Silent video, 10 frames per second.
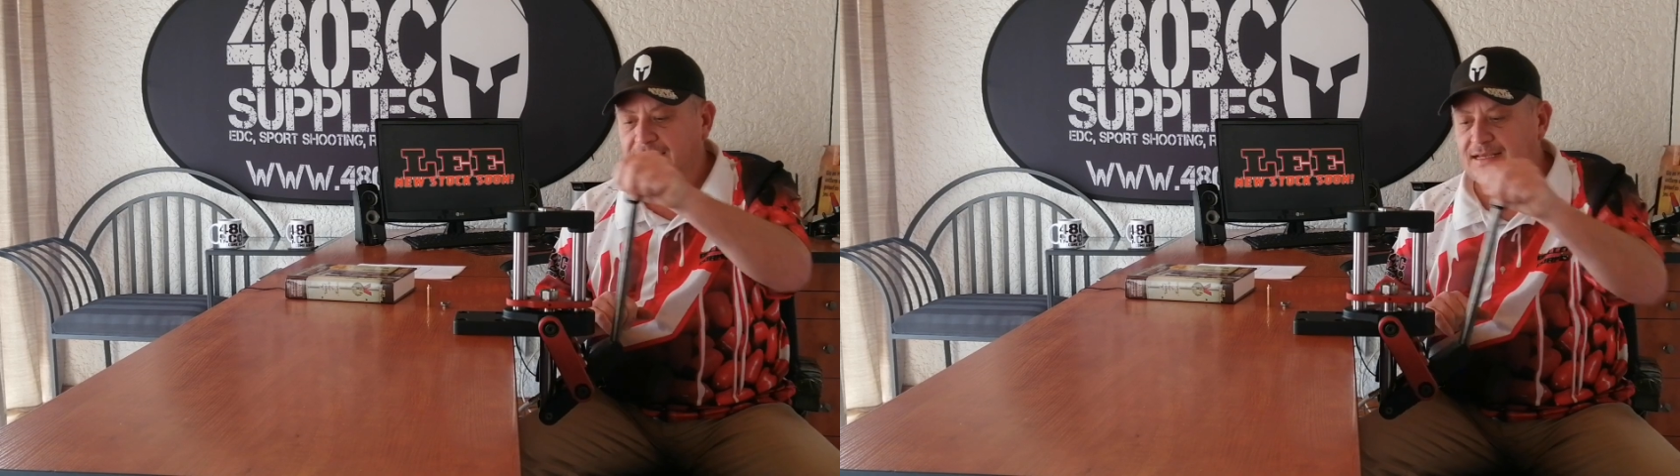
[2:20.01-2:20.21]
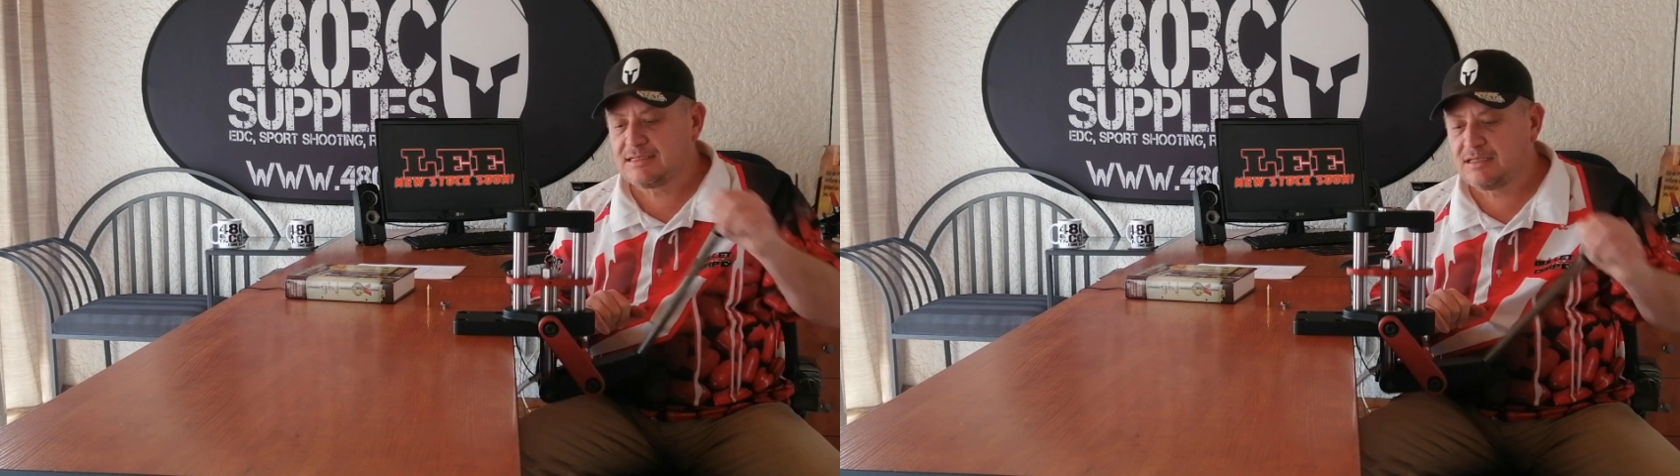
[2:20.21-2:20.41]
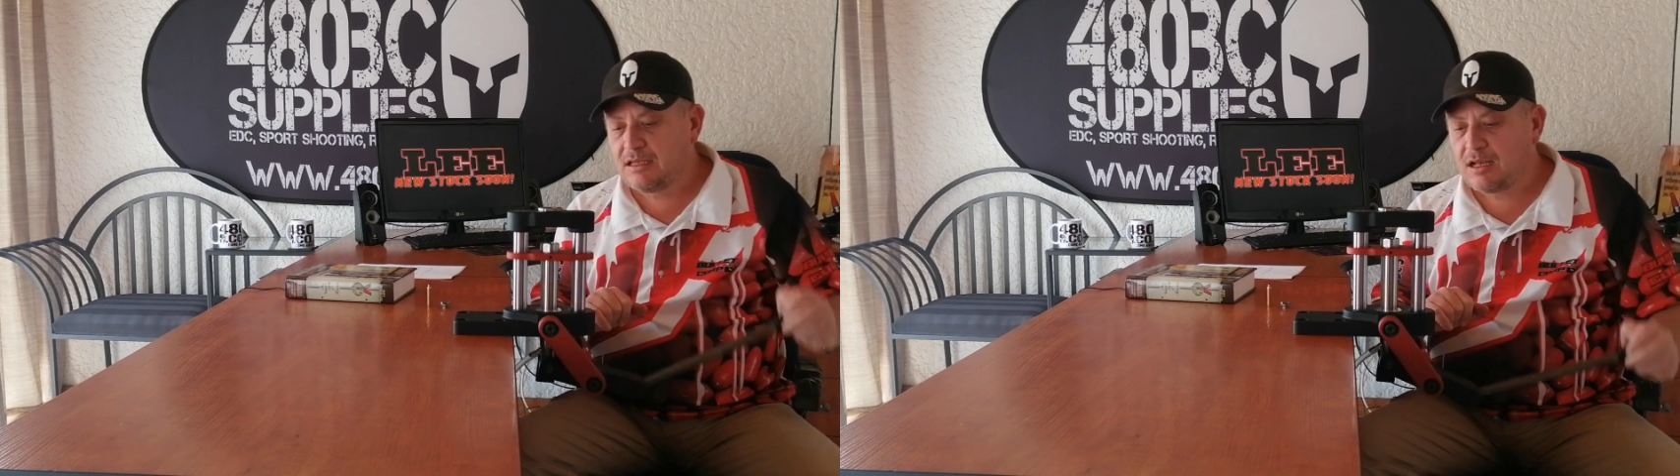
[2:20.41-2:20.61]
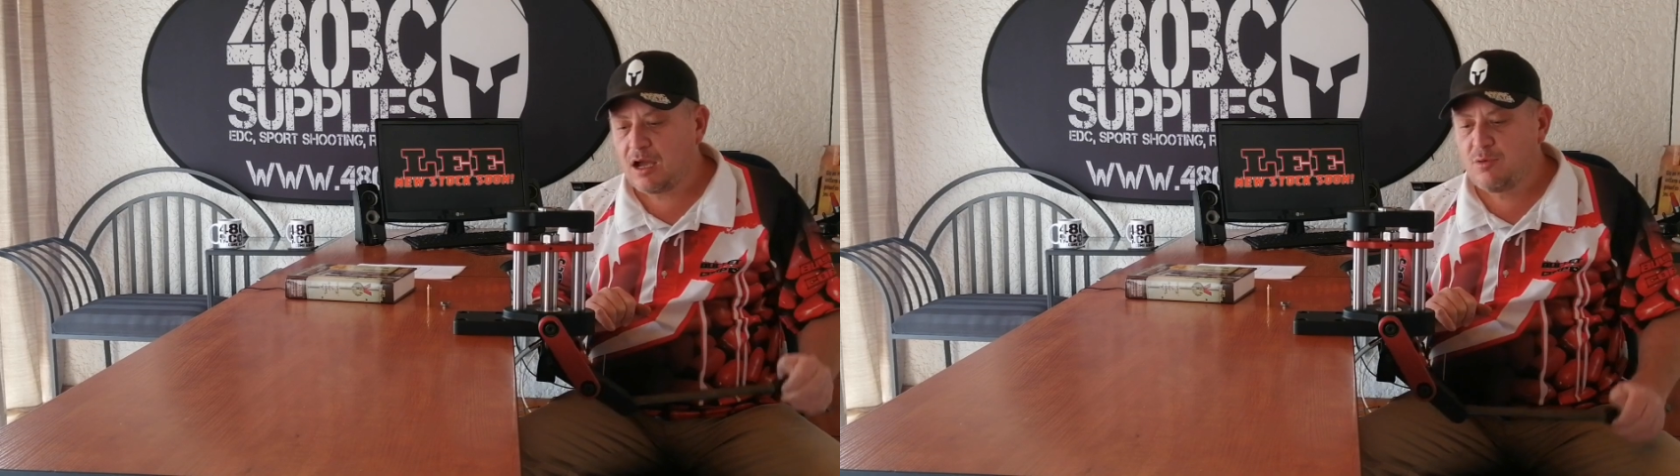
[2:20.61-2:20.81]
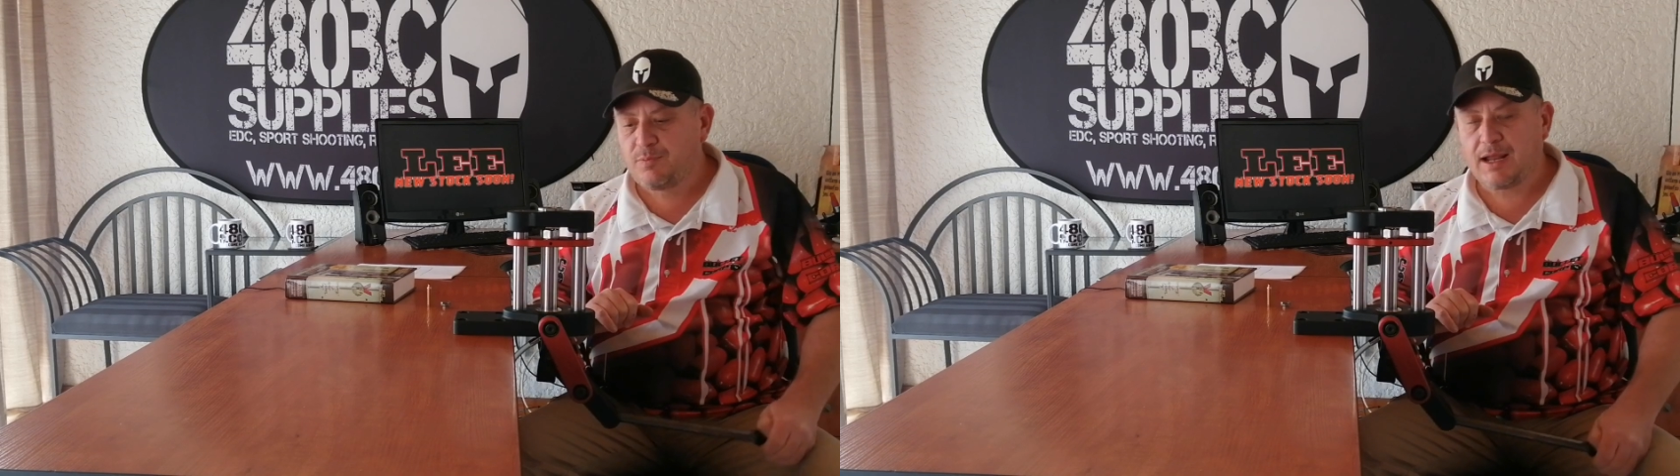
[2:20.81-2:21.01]
That there's
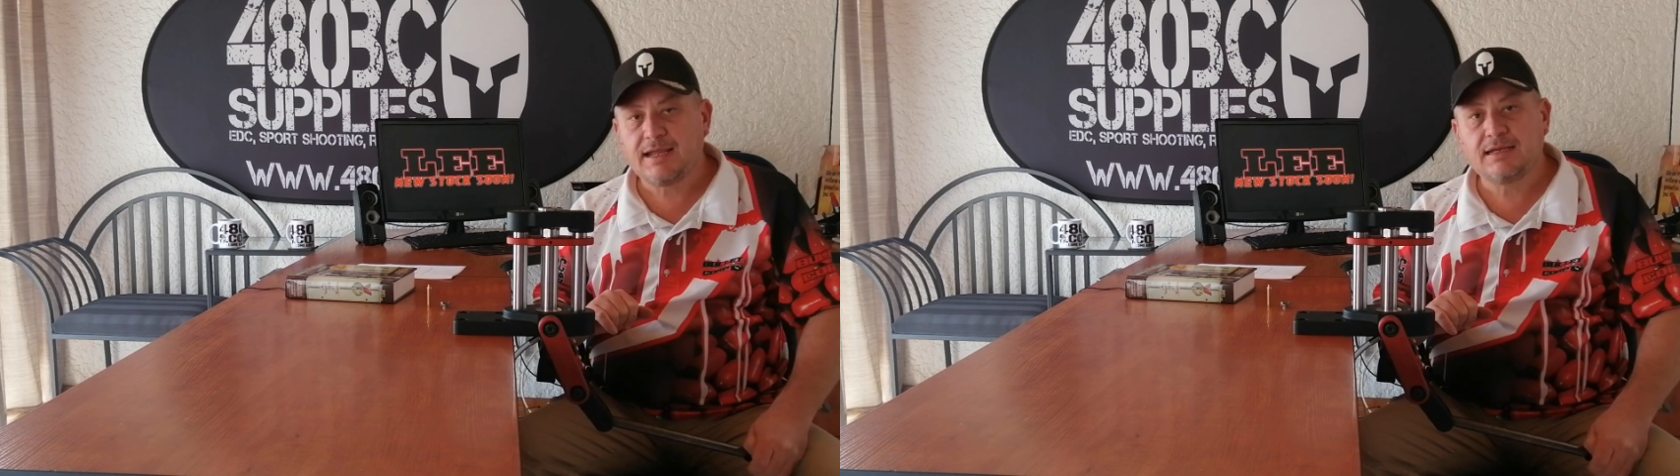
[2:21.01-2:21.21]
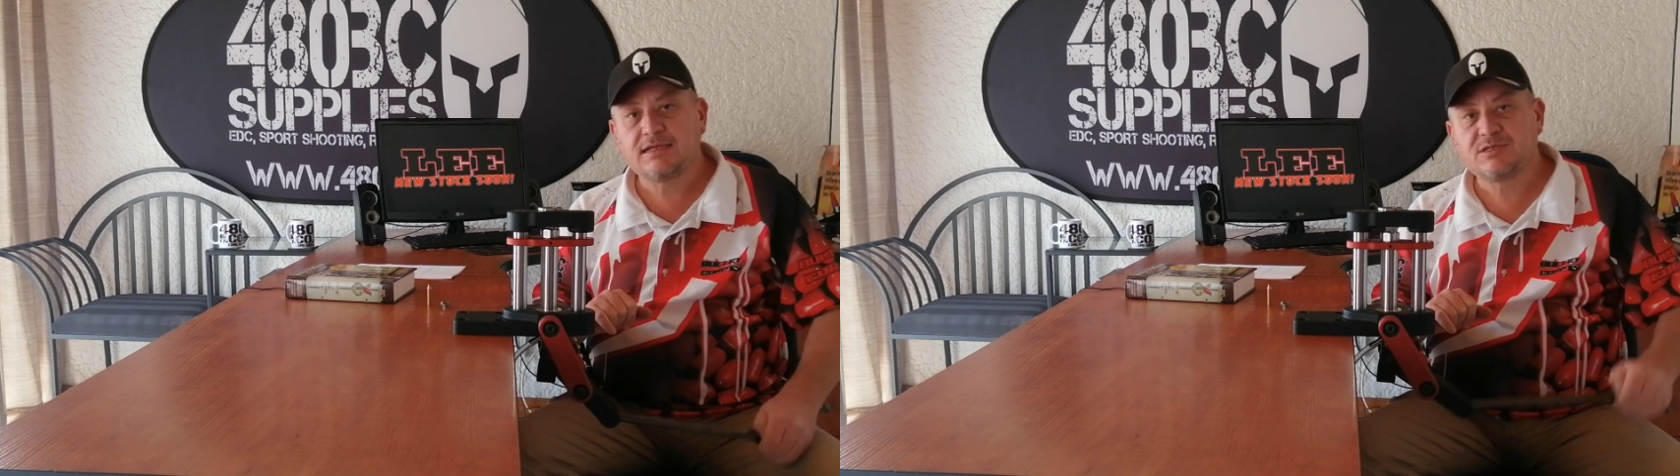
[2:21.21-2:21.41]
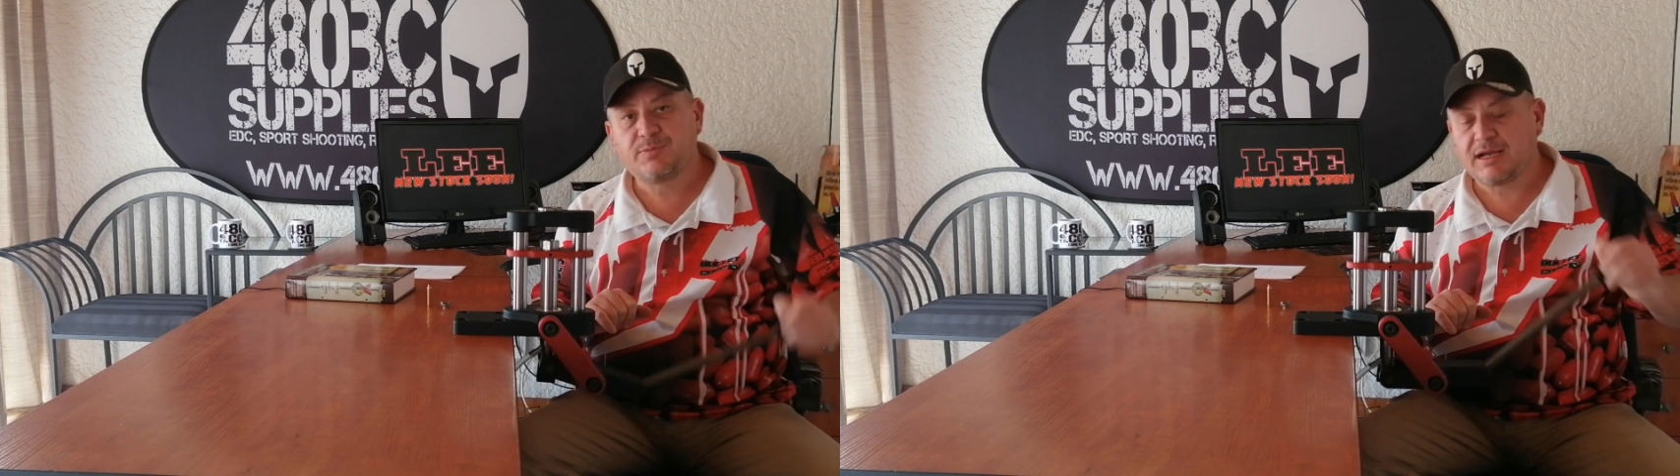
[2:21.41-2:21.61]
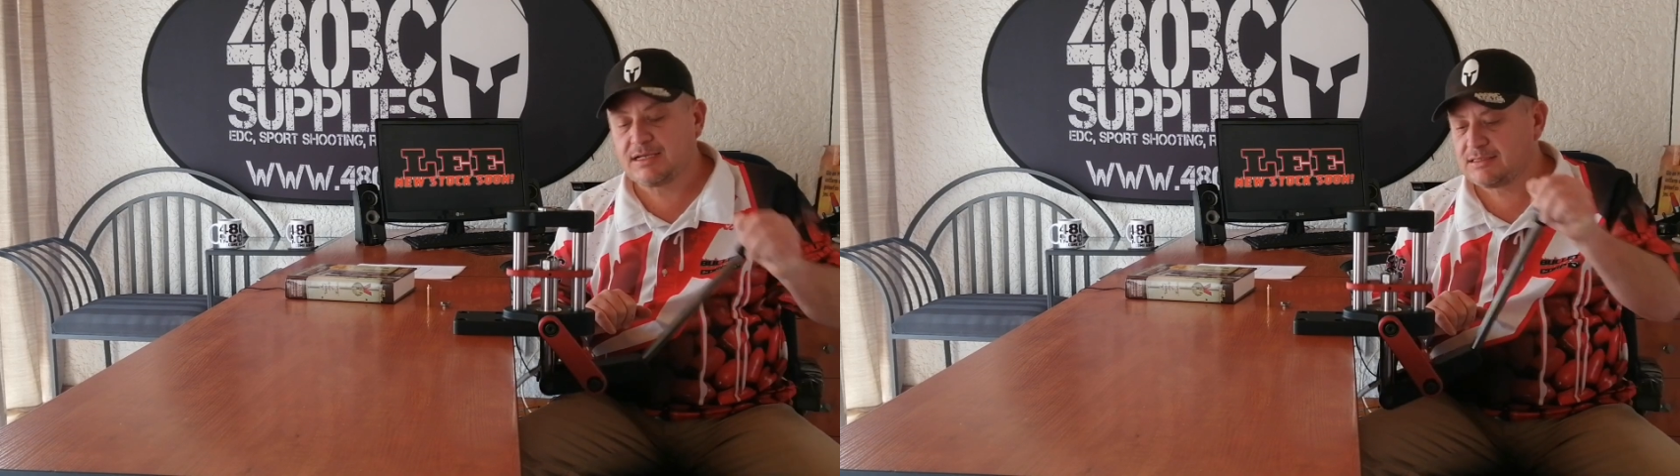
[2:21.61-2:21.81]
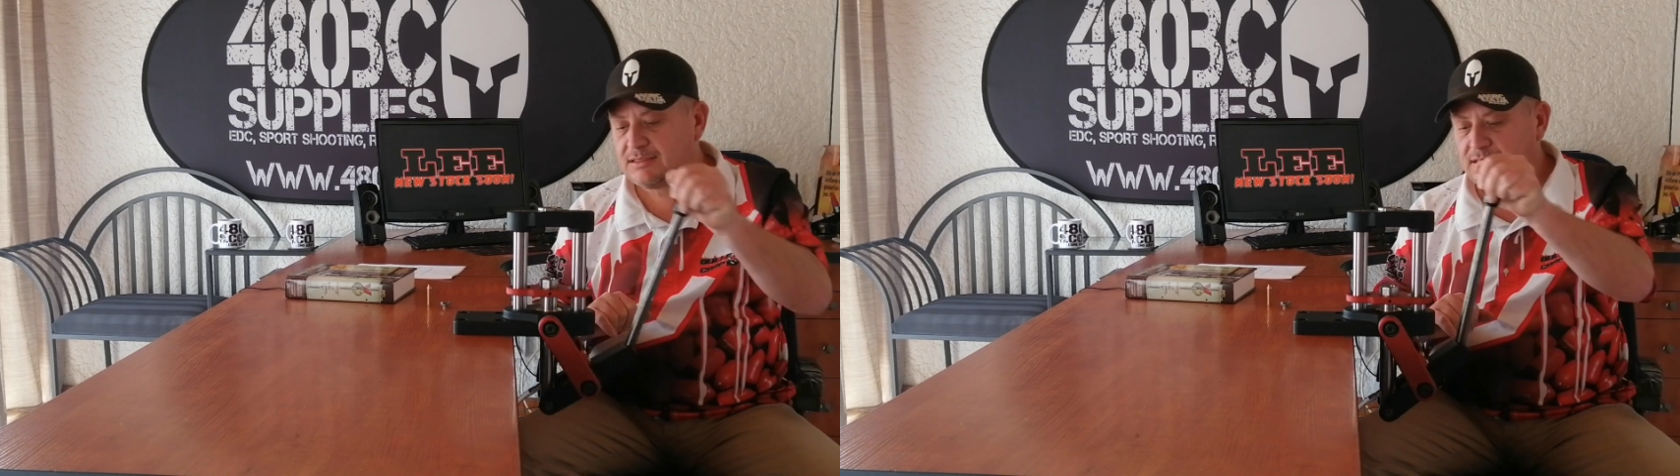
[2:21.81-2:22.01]
no play in
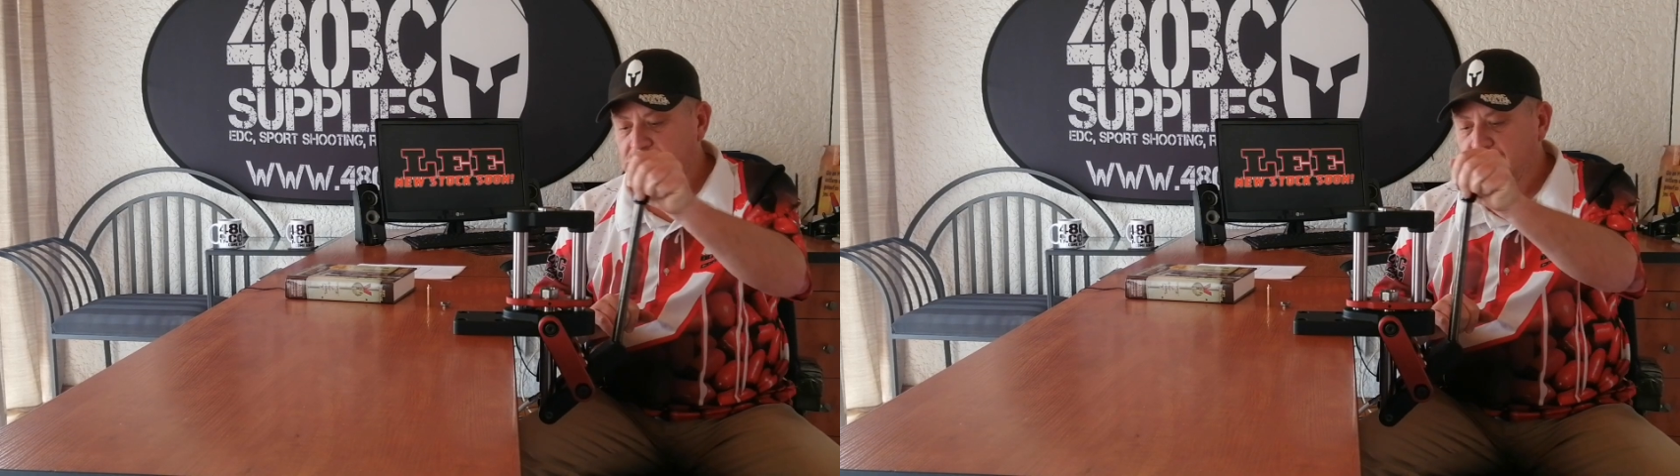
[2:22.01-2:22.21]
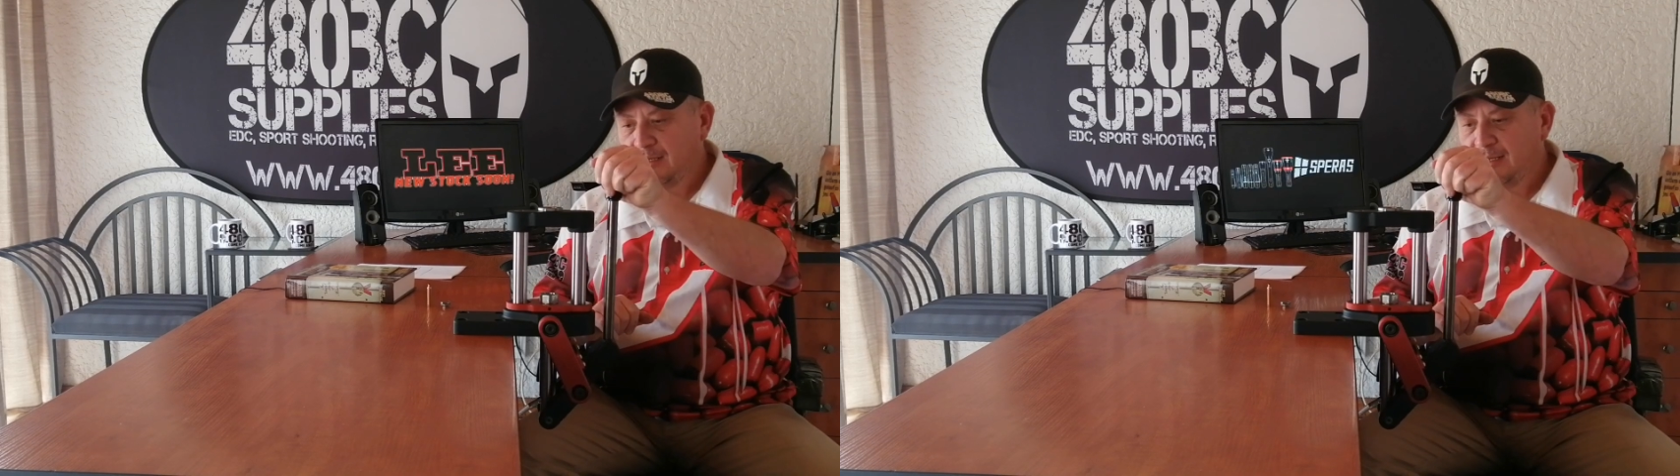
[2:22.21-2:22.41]
this press.